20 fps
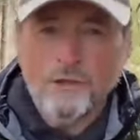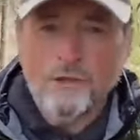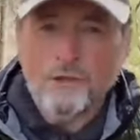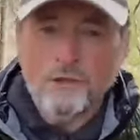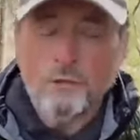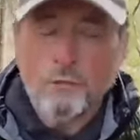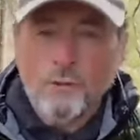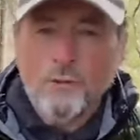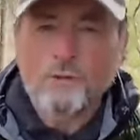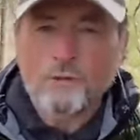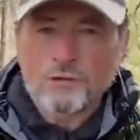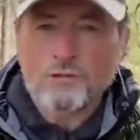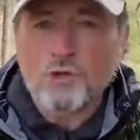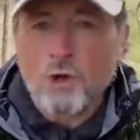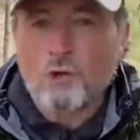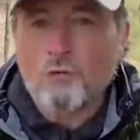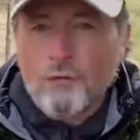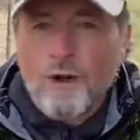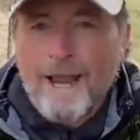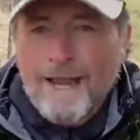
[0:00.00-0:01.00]
Your windows
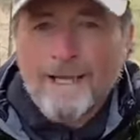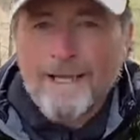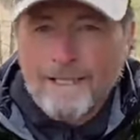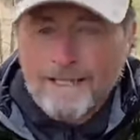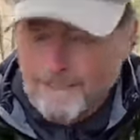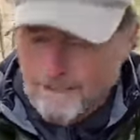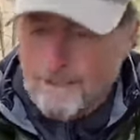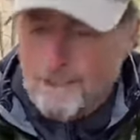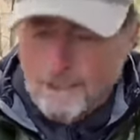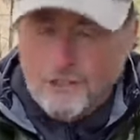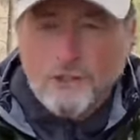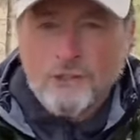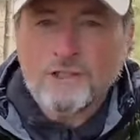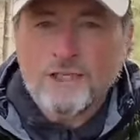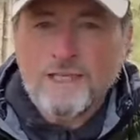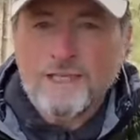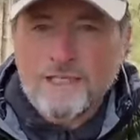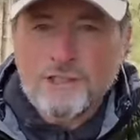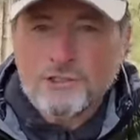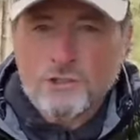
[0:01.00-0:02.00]
start rattling. Your
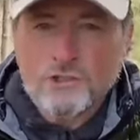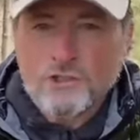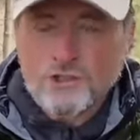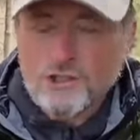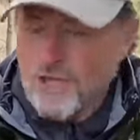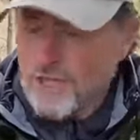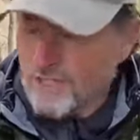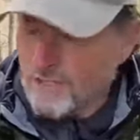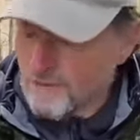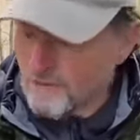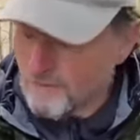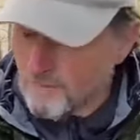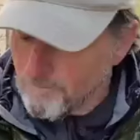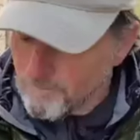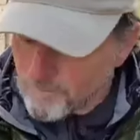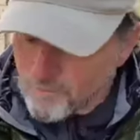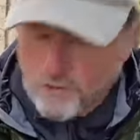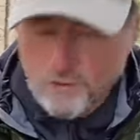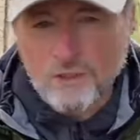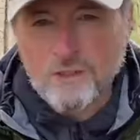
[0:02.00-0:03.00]
keys are shaking.
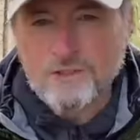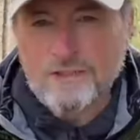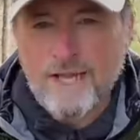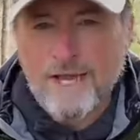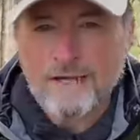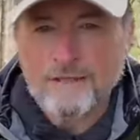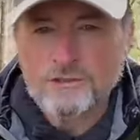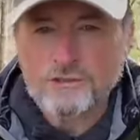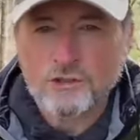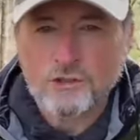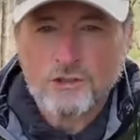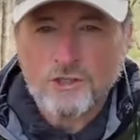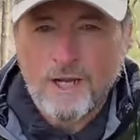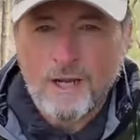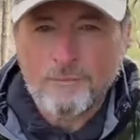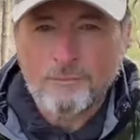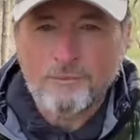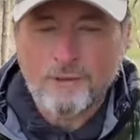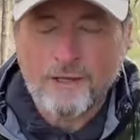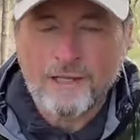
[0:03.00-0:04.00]
You look down at your
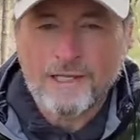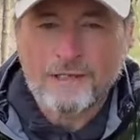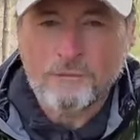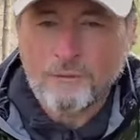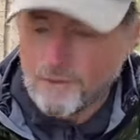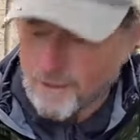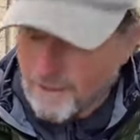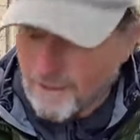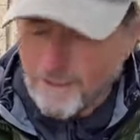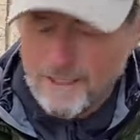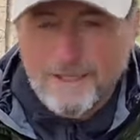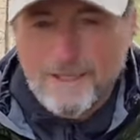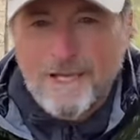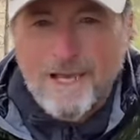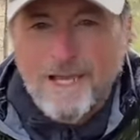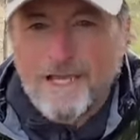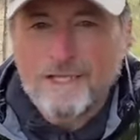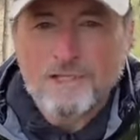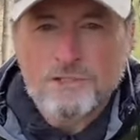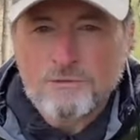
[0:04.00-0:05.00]
cup with the liquid in it,
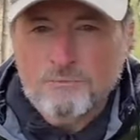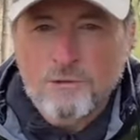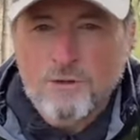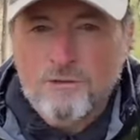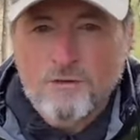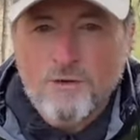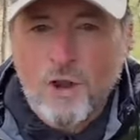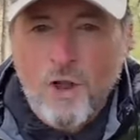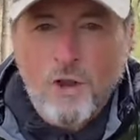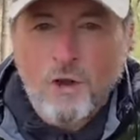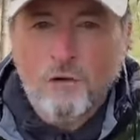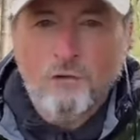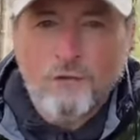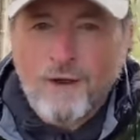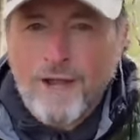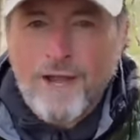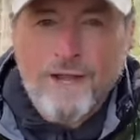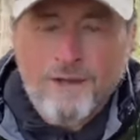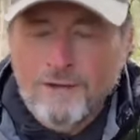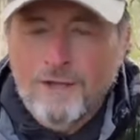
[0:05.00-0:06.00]
and it's moving all
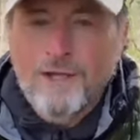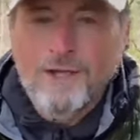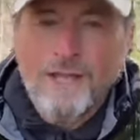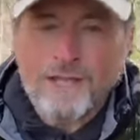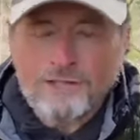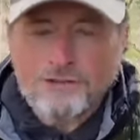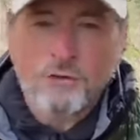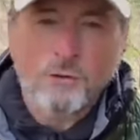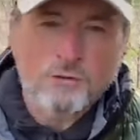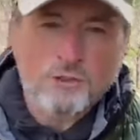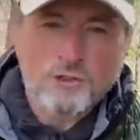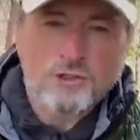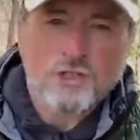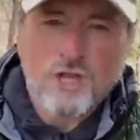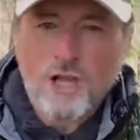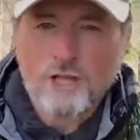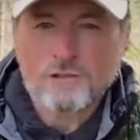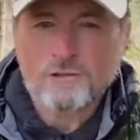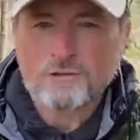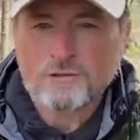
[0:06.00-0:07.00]
around like someone just
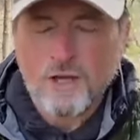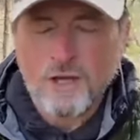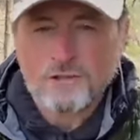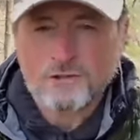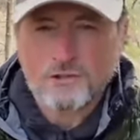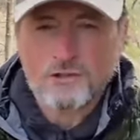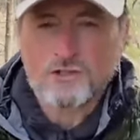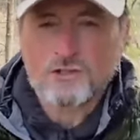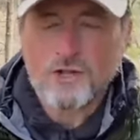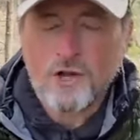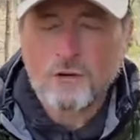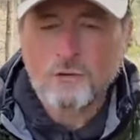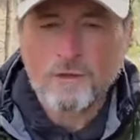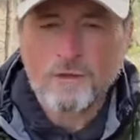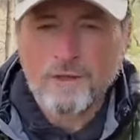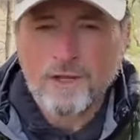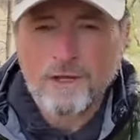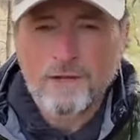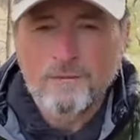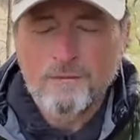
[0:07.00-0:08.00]
tossed a stone
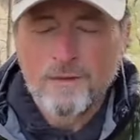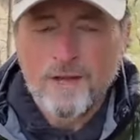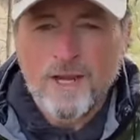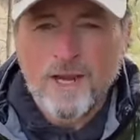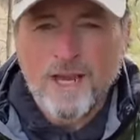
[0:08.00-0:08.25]
in there.